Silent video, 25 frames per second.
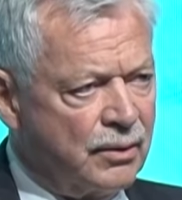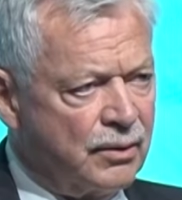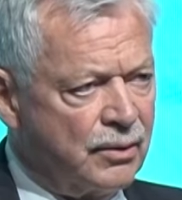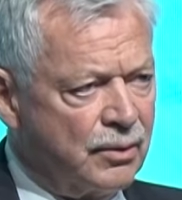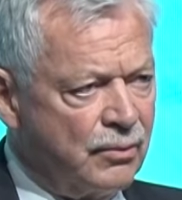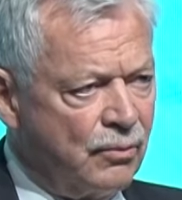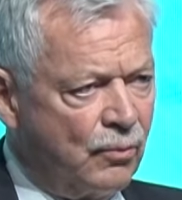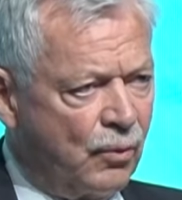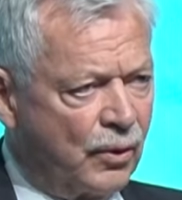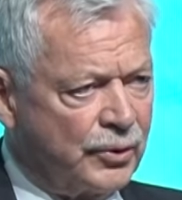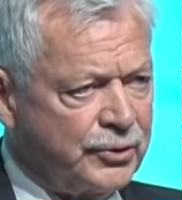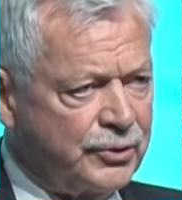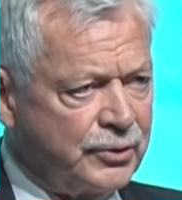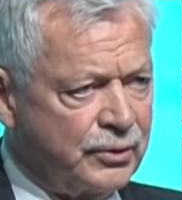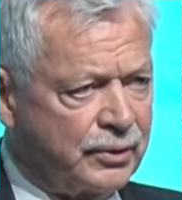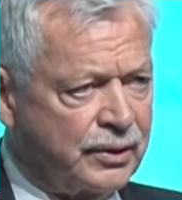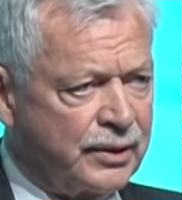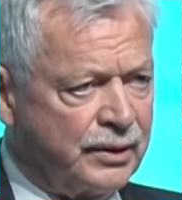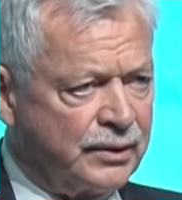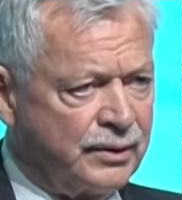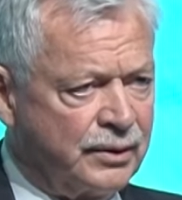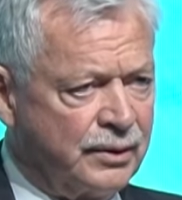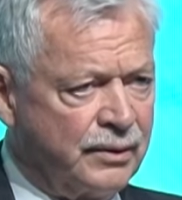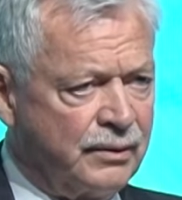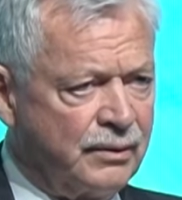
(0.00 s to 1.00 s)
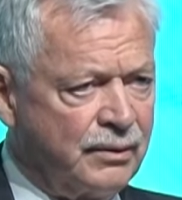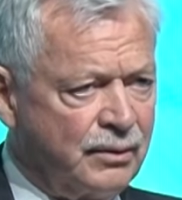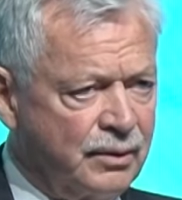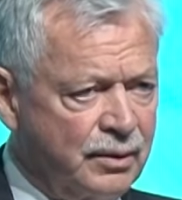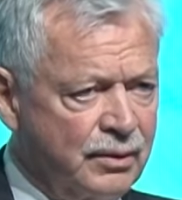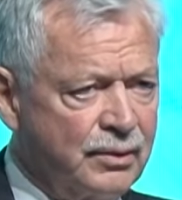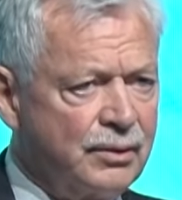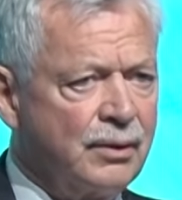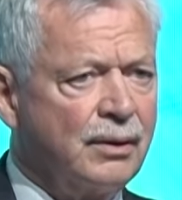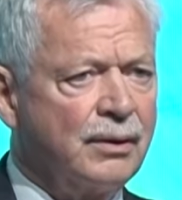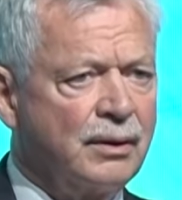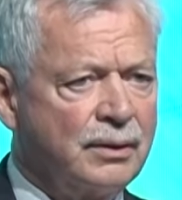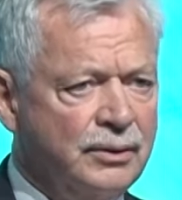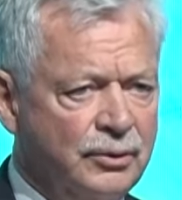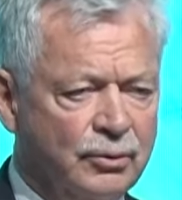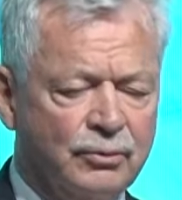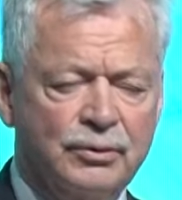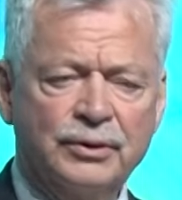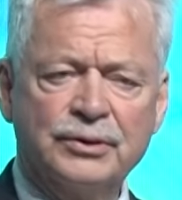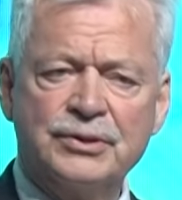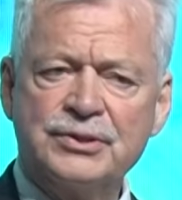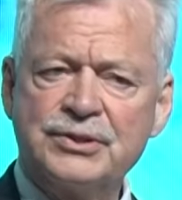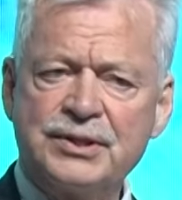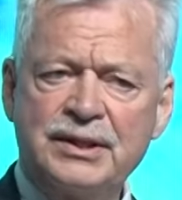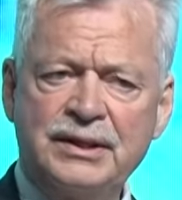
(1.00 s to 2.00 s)
What you
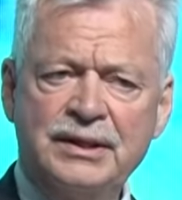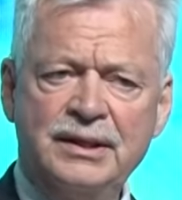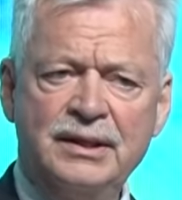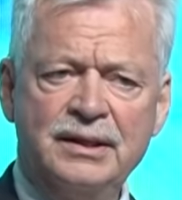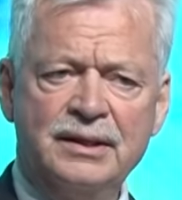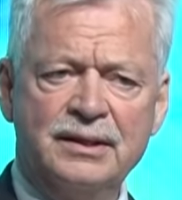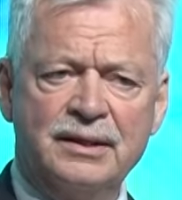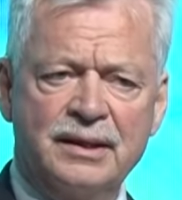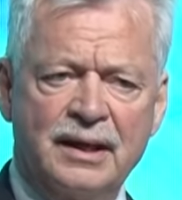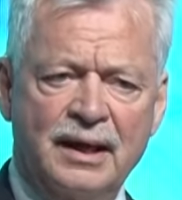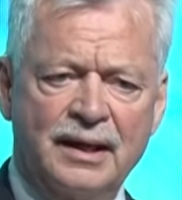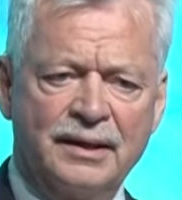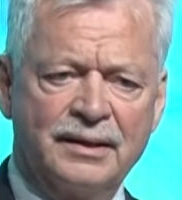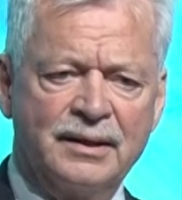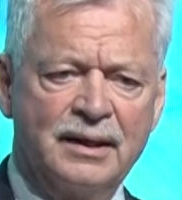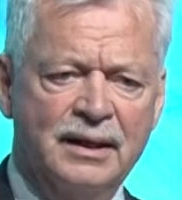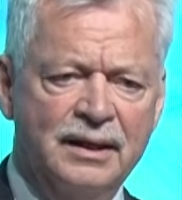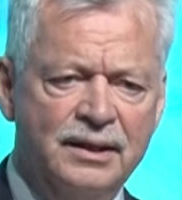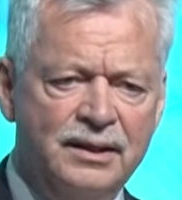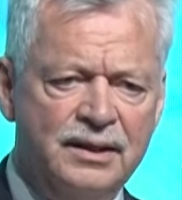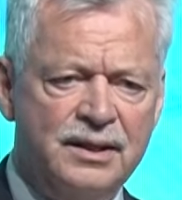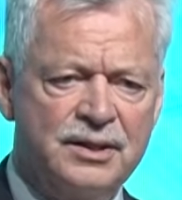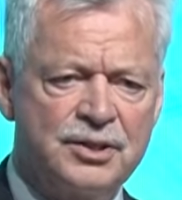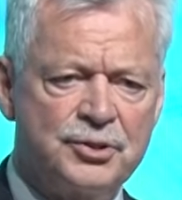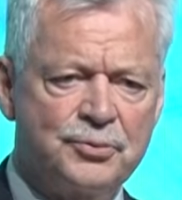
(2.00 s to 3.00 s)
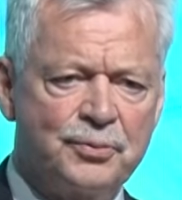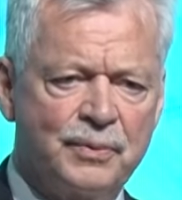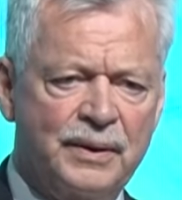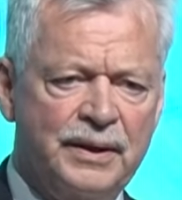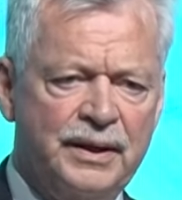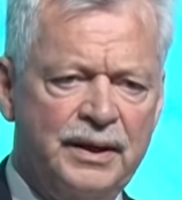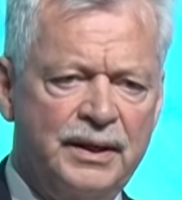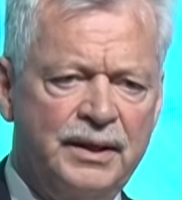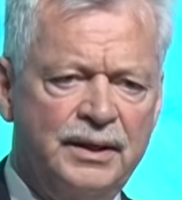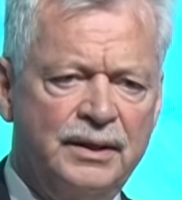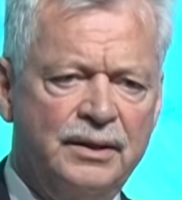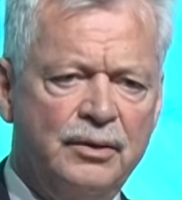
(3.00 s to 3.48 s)
can see that in this way,